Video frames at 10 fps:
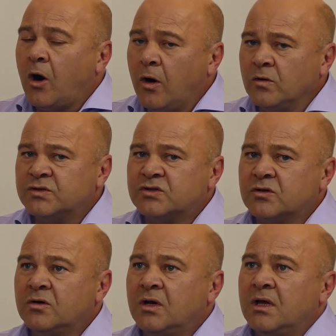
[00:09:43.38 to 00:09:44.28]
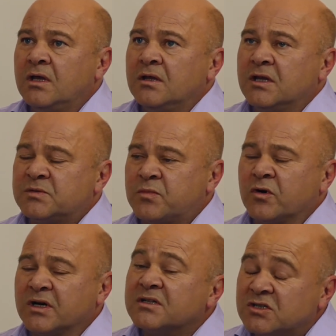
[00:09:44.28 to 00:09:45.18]
Also, this
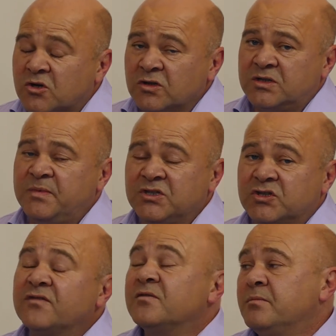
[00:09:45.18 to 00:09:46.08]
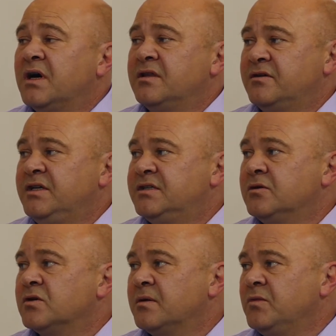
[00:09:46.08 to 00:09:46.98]
product is going to be driven by the
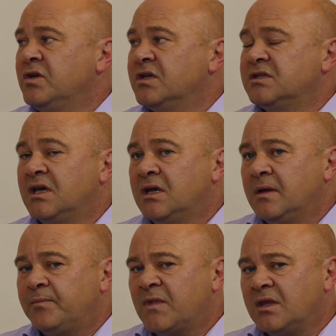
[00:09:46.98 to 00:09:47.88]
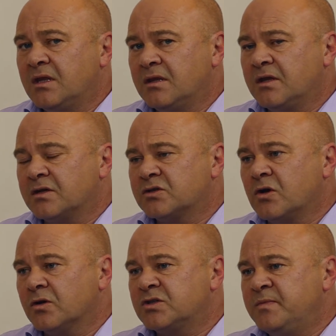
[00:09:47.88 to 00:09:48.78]
retail community. There's
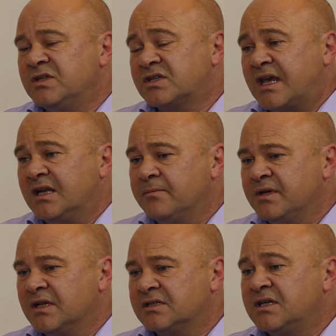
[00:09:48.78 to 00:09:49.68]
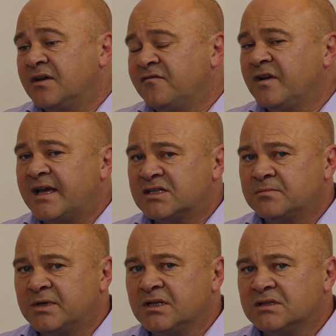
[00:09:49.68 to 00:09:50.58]
got to be scalability and
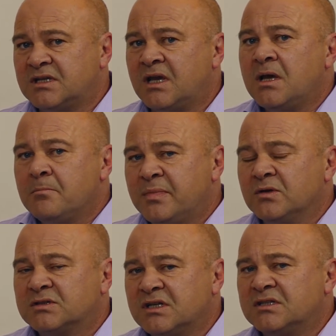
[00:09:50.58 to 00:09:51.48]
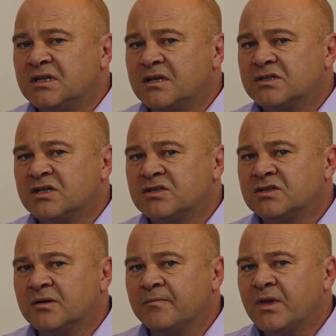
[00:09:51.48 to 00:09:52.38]
flexibility built into the
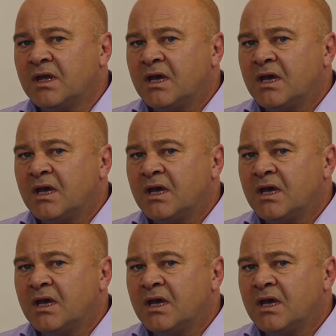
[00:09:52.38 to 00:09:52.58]
system.